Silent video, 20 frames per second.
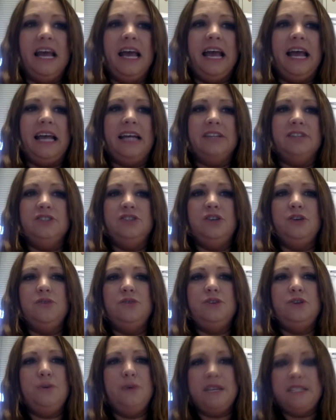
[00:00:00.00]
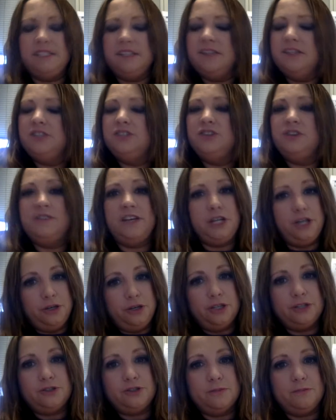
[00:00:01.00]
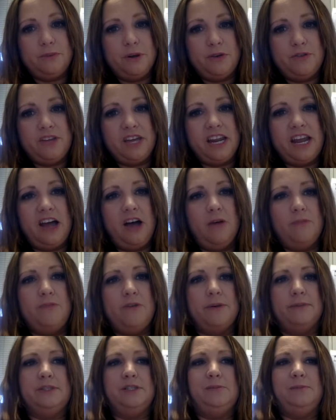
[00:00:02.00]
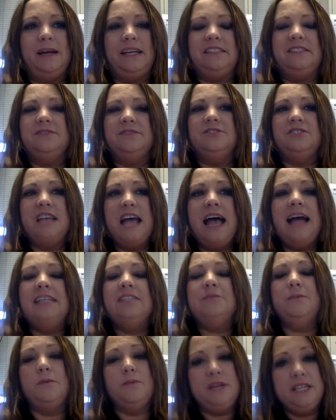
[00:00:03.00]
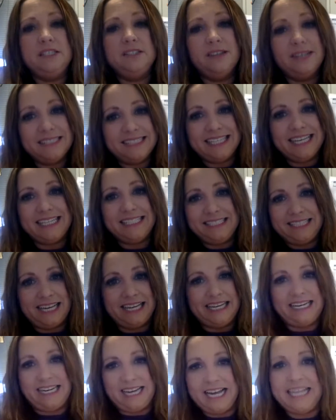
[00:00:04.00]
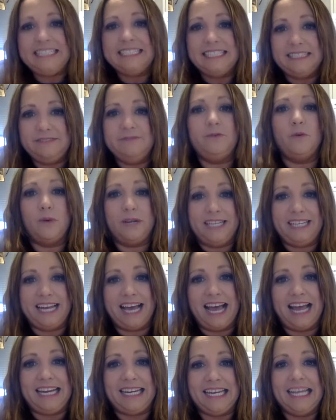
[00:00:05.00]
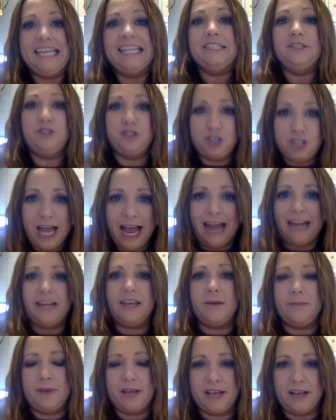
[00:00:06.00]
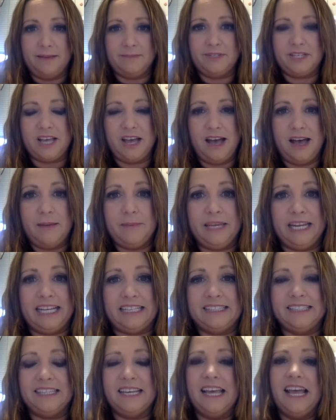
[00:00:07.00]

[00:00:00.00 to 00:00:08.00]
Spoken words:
And so the US and the Soviet Unions are both going to help their respective sides. But when it's all said and done in 1949, China becomes communist.